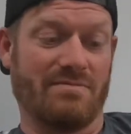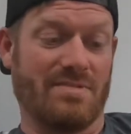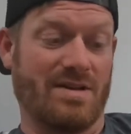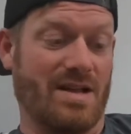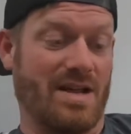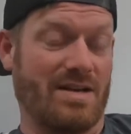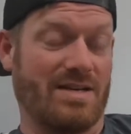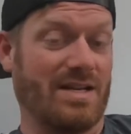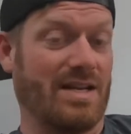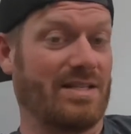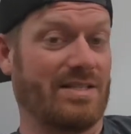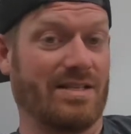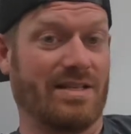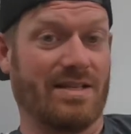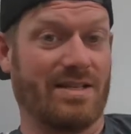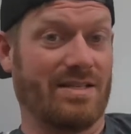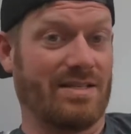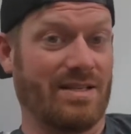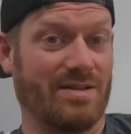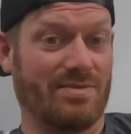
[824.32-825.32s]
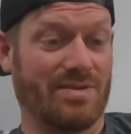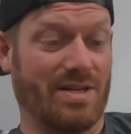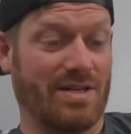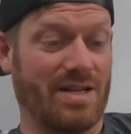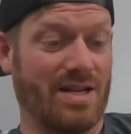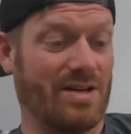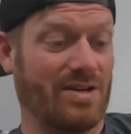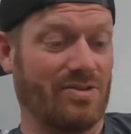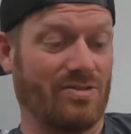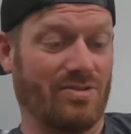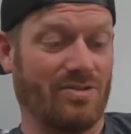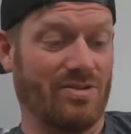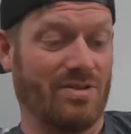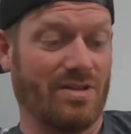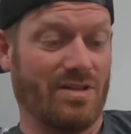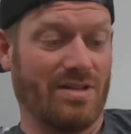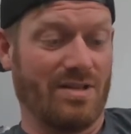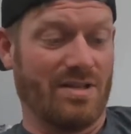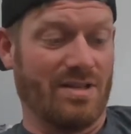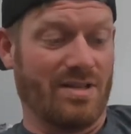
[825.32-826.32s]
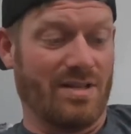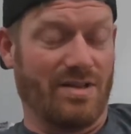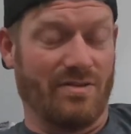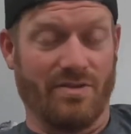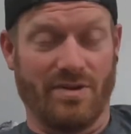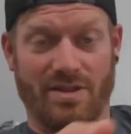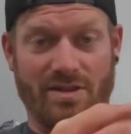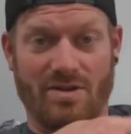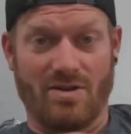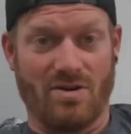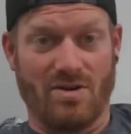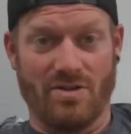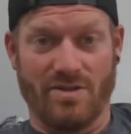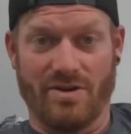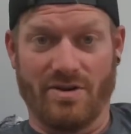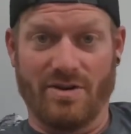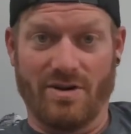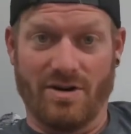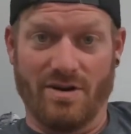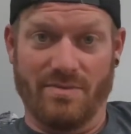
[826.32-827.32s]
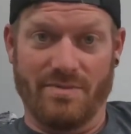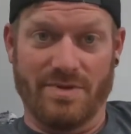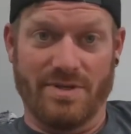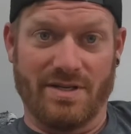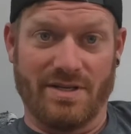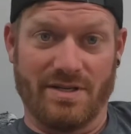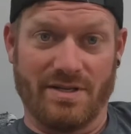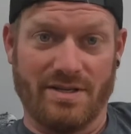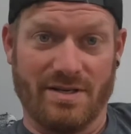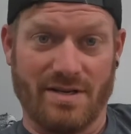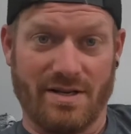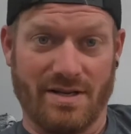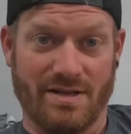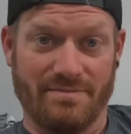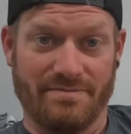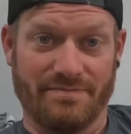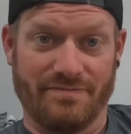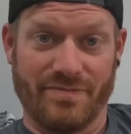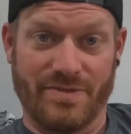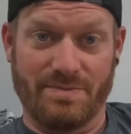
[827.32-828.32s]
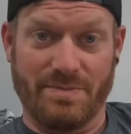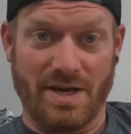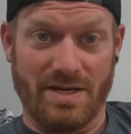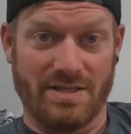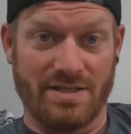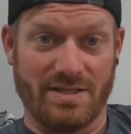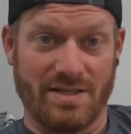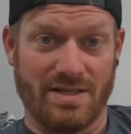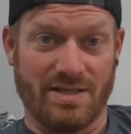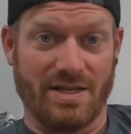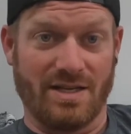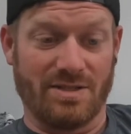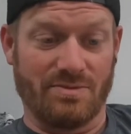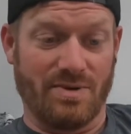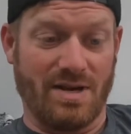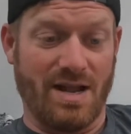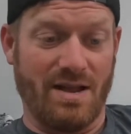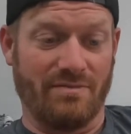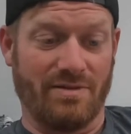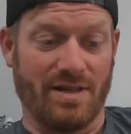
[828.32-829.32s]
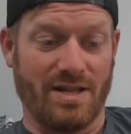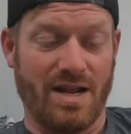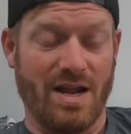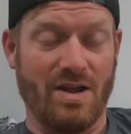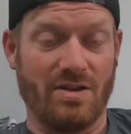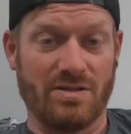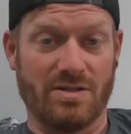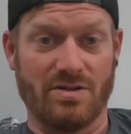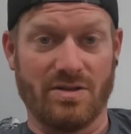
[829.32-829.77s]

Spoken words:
I tasted it seems identical with all the herbs and spices and things we have in the house.